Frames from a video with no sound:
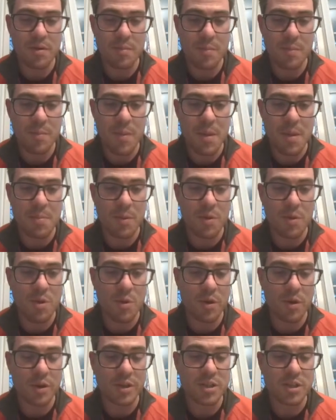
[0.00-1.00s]
people who
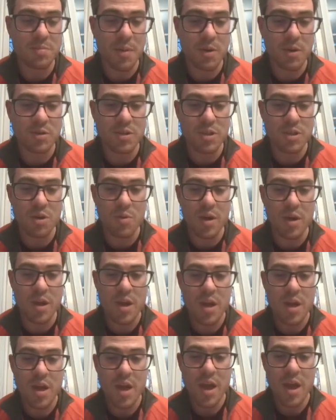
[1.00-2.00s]
are exposed to it,
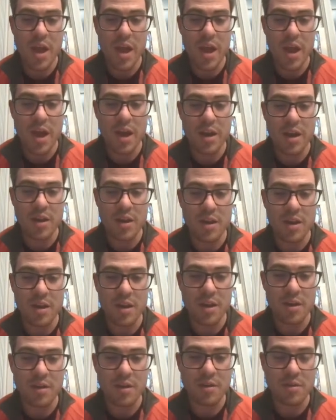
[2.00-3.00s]
and
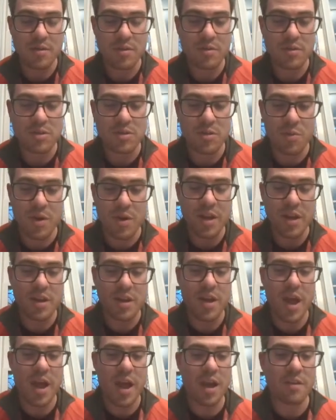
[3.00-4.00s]
so we need
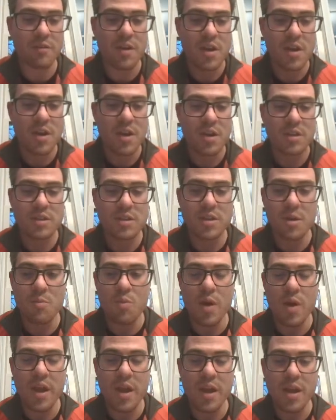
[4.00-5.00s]
to have some
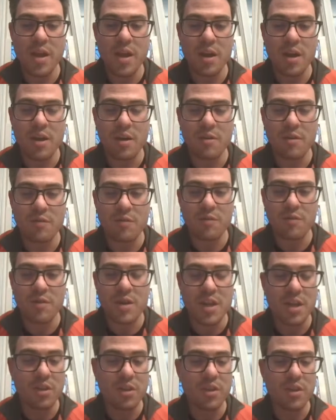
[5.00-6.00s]
way of
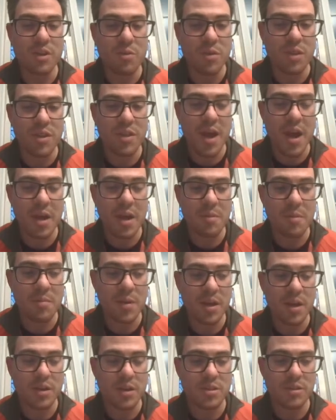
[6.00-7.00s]
dealing with that
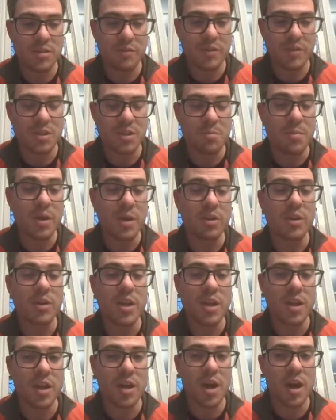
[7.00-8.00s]
because of its
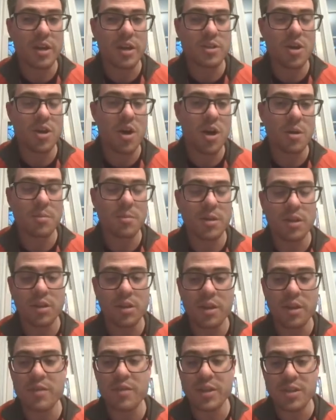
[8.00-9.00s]
ability to cause harm to
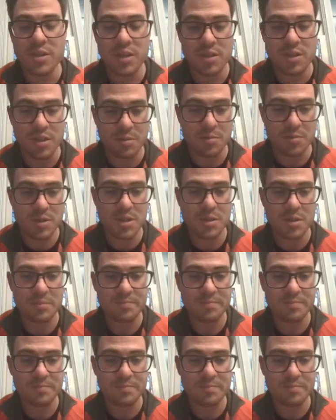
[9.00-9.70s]
living systems.